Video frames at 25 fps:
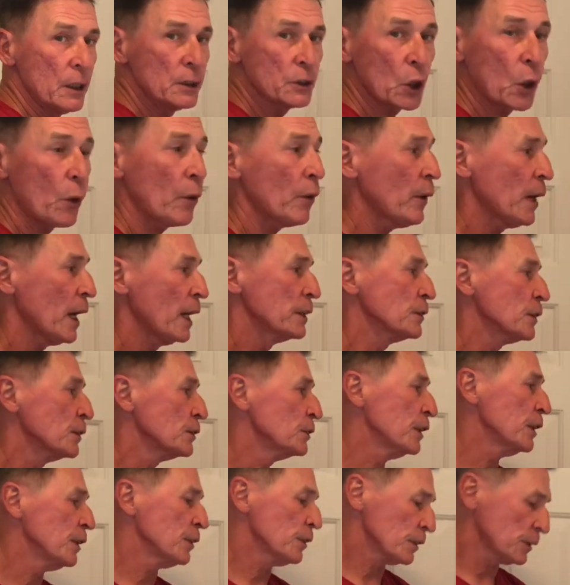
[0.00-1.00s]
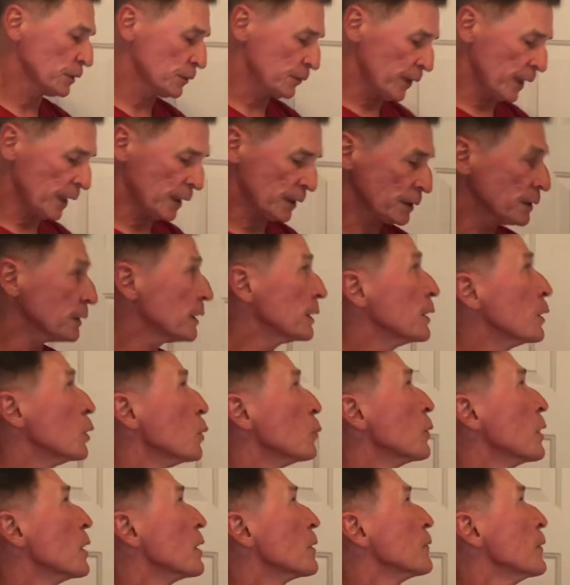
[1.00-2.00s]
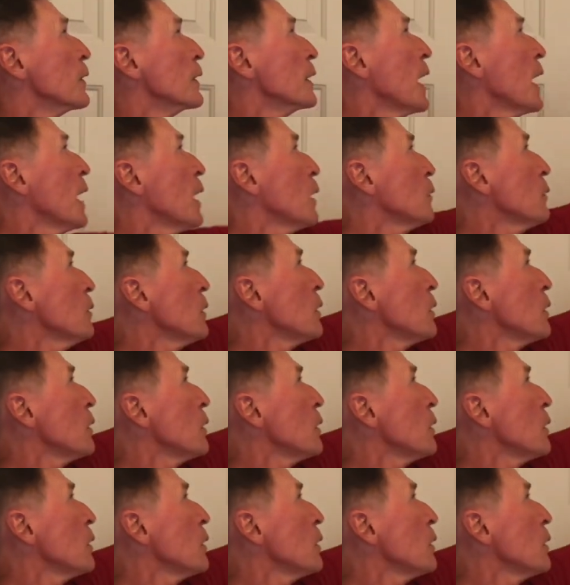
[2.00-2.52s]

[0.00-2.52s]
So as a cheater's fix, it'll work for now.